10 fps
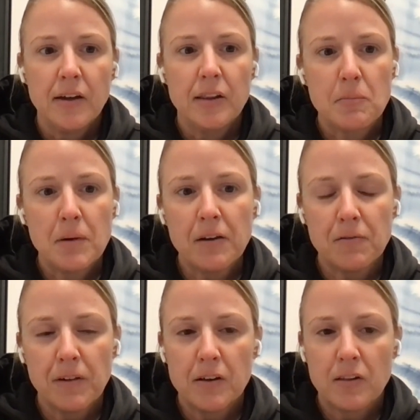The
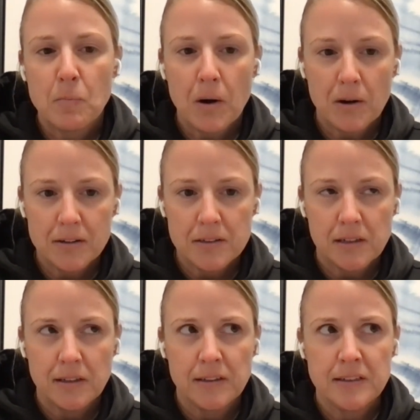benefit of the
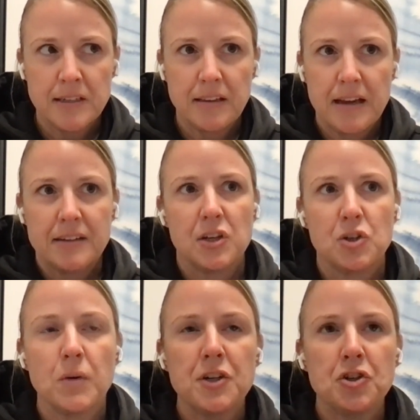partisans in that
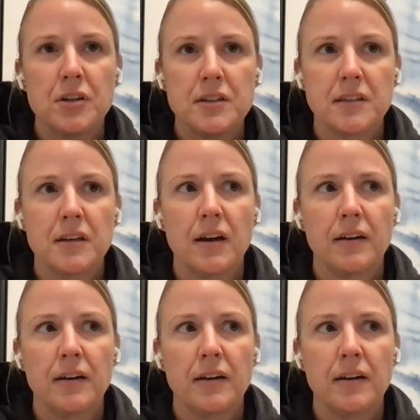situation is,